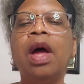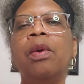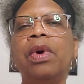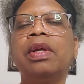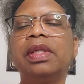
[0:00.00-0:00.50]

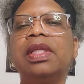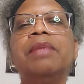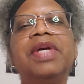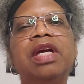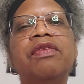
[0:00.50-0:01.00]
Well,
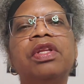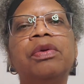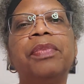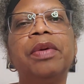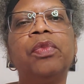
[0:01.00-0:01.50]
let me give you a
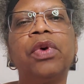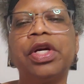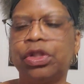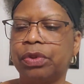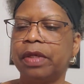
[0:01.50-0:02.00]
little bit more
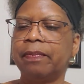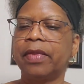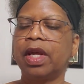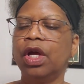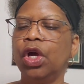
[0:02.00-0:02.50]
history.
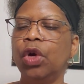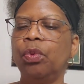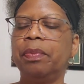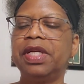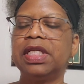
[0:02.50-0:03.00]

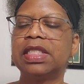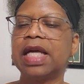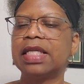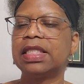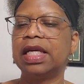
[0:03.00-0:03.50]
We'll be
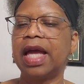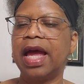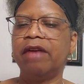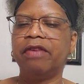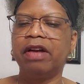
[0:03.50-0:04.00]
discussing
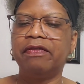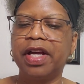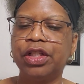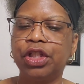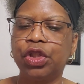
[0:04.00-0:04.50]
a
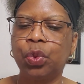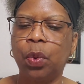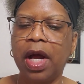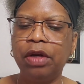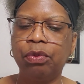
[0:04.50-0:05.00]
vivacious
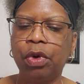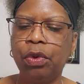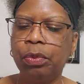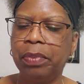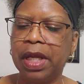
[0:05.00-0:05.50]
white
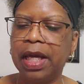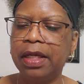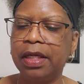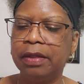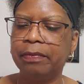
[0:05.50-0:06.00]
Rhone
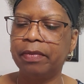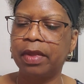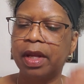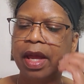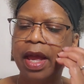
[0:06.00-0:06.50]
blend,
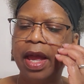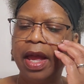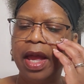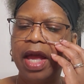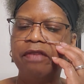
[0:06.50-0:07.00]

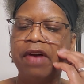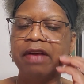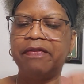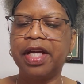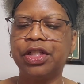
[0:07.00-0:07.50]
a
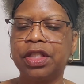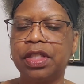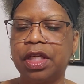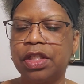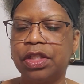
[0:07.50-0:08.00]

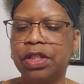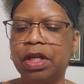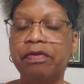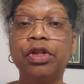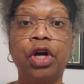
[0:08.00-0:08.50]
vivacious
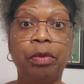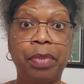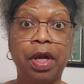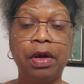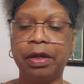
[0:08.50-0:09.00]
Sauvignon
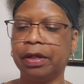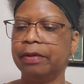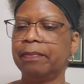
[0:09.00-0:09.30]
Blanc,